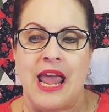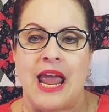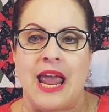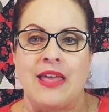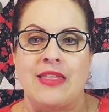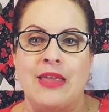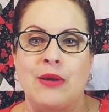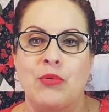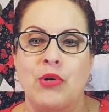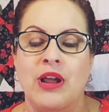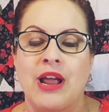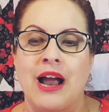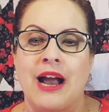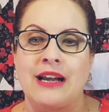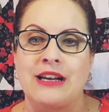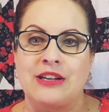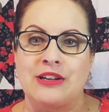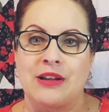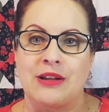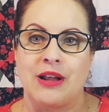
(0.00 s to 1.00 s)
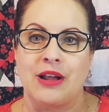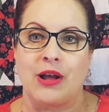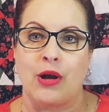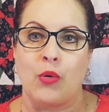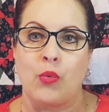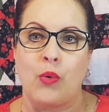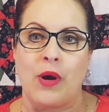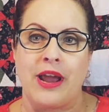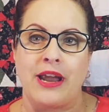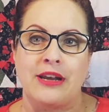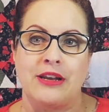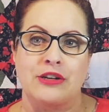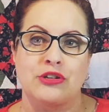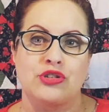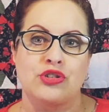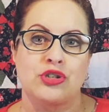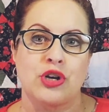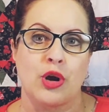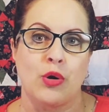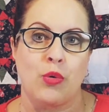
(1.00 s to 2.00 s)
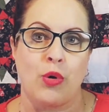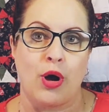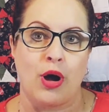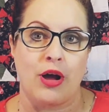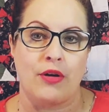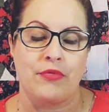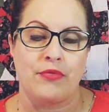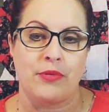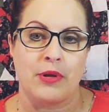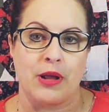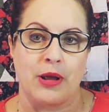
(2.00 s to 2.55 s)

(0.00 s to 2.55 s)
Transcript: And they were kind of a way to show off